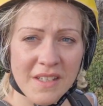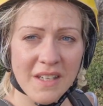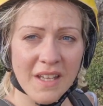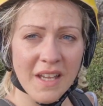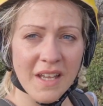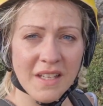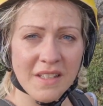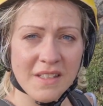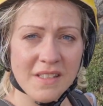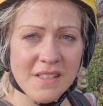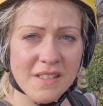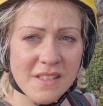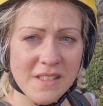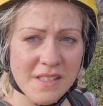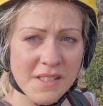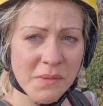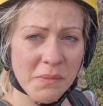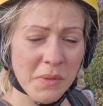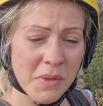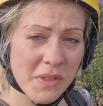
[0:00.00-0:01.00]
and
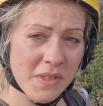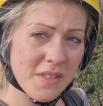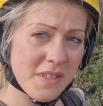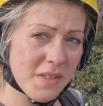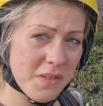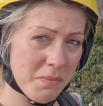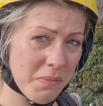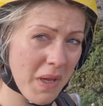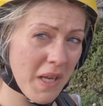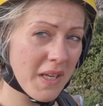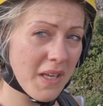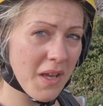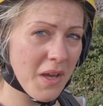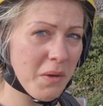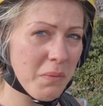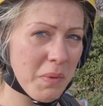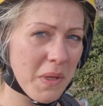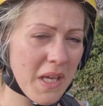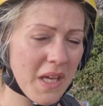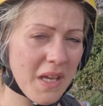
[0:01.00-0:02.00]
someone's made it
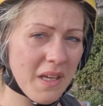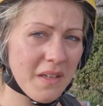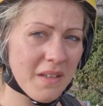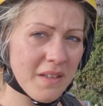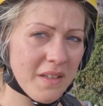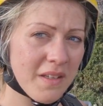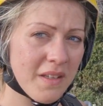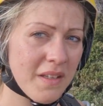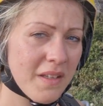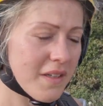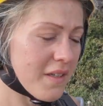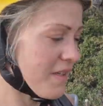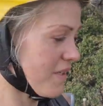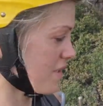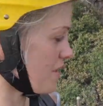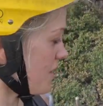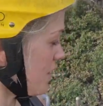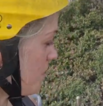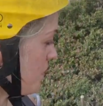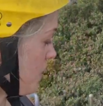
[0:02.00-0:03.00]
up here
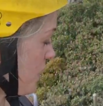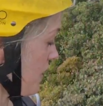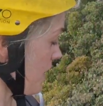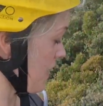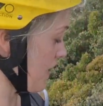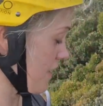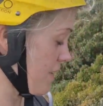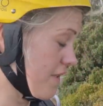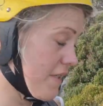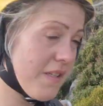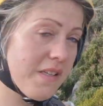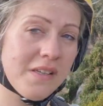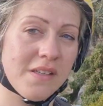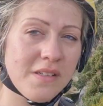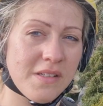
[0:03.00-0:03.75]
to put this.